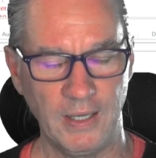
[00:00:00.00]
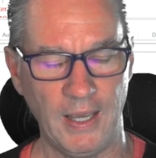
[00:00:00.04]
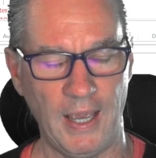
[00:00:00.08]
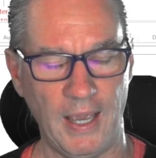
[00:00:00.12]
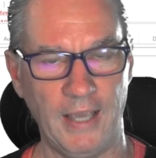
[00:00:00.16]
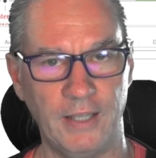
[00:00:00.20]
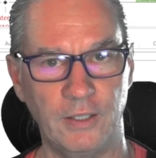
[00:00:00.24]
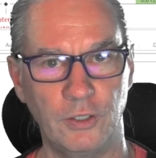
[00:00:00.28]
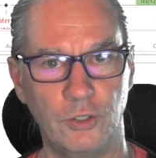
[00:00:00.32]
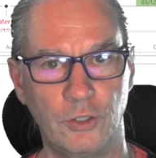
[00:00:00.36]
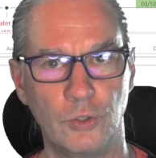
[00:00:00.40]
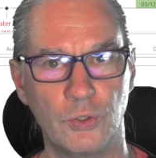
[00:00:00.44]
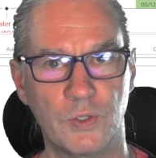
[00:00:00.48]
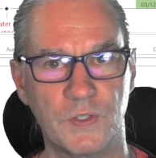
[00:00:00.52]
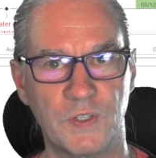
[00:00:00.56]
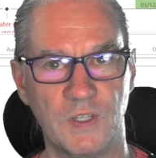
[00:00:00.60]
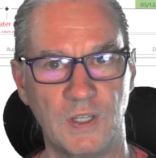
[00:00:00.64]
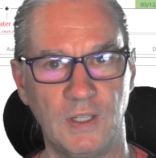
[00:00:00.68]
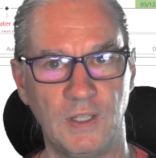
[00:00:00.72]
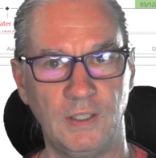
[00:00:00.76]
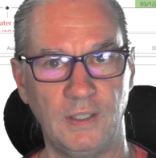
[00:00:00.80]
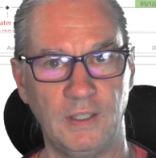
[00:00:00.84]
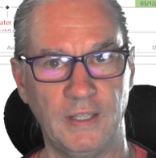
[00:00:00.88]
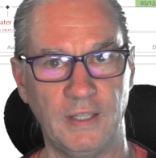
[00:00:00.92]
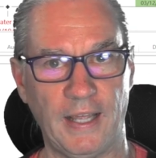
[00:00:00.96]
and you
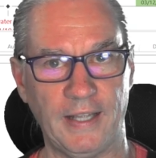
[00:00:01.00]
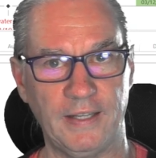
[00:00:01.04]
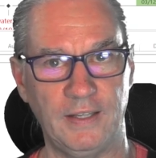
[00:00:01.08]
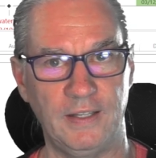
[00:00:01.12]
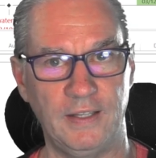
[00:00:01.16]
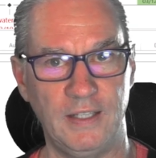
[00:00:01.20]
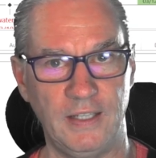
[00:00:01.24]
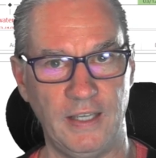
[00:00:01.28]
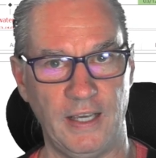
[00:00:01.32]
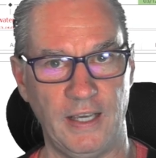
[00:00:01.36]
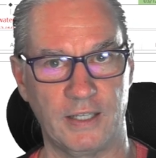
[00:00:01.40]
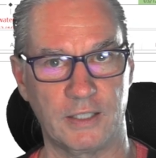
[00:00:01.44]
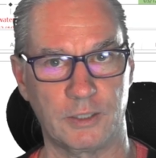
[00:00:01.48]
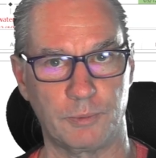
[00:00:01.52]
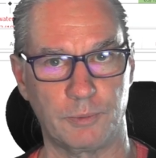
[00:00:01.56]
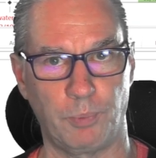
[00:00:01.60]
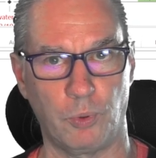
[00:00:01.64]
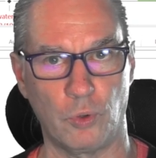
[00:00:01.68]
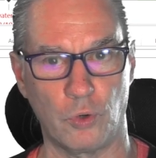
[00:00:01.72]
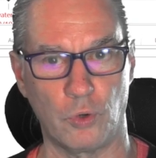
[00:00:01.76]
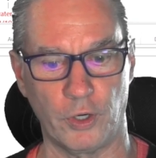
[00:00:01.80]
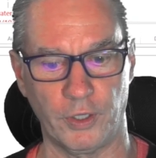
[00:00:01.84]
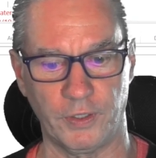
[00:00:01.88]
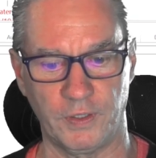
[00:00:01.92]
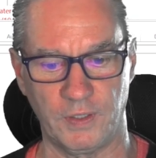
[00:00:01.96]
see that the
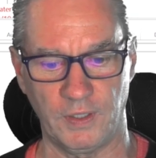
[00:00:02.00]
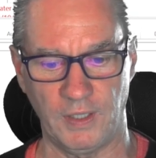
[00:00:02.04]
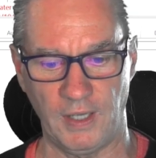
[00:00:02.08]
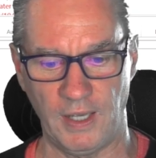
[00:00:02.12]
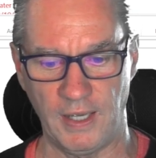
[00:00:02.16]
export